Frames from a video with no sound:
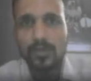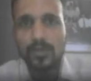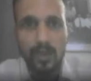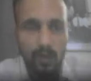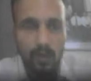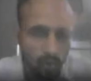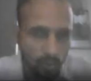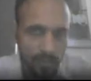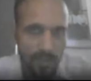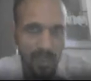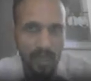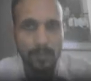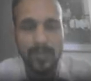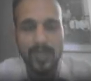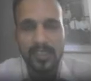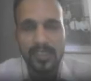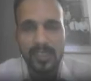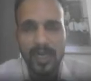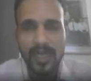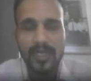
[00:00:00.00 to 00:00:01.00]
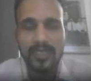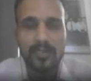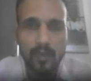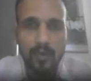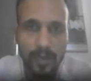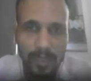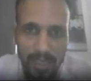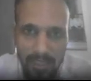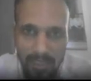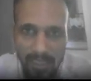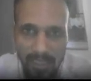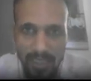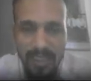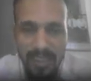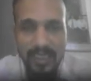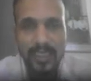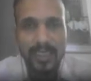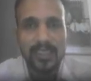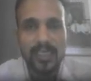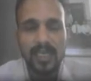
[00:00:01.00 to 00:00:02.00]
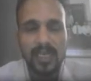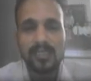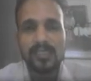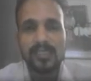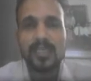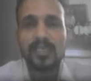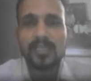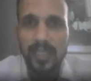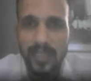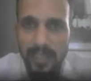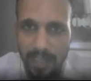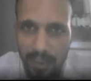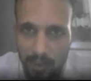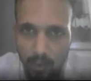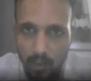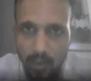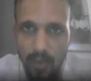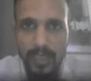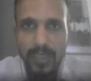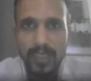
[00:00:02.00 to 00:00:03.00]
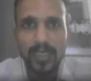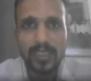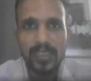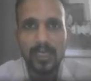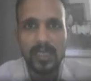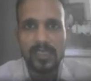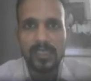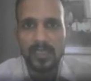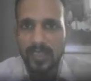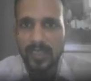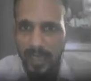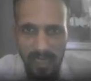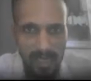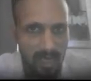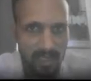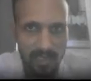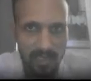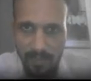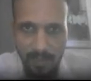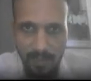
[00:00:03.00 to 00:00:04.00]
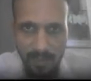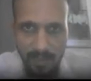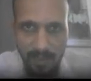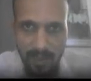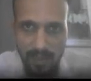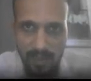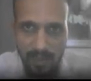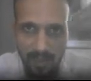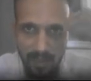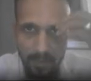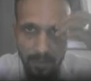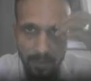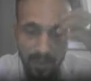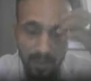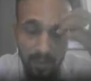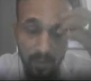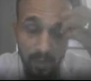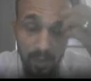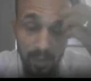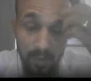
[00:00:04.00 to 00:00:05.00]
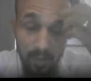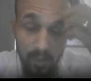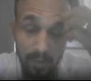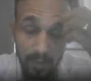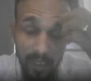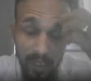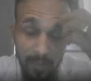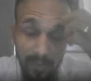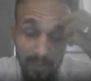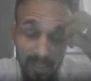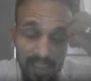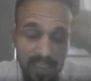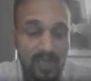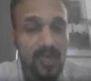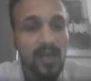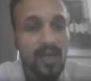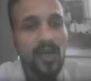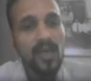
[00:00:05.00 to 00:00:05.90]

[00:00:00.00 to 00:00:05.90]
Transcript: The room temperature, like 23 degrees Celsius, 32 degrees Celsius, they are the particular room temperature.